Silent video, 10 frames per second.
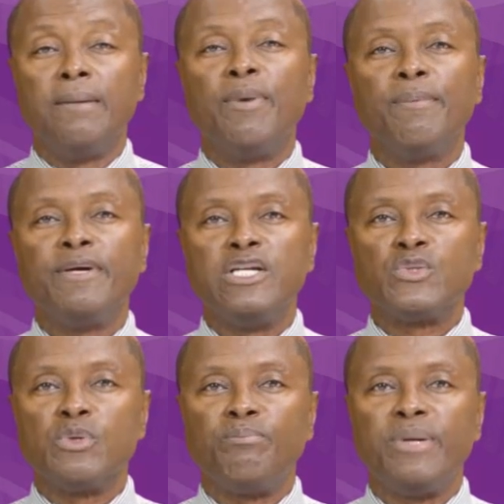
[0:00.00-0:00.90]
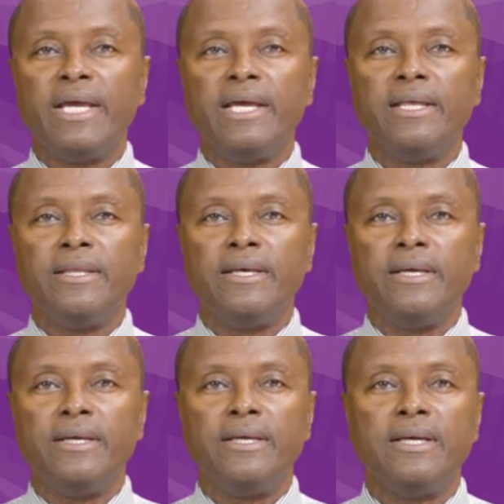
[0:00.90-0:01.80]
Barbados will play
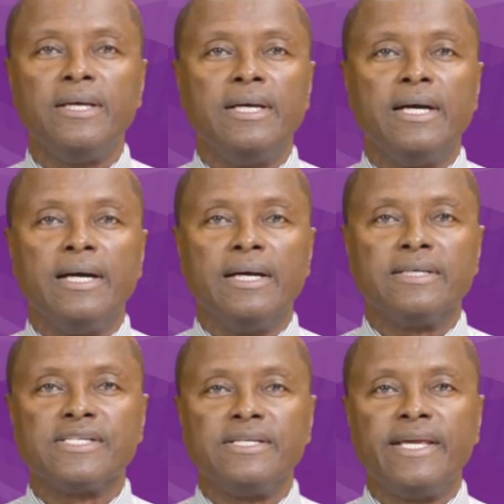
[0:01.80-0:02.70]
the St.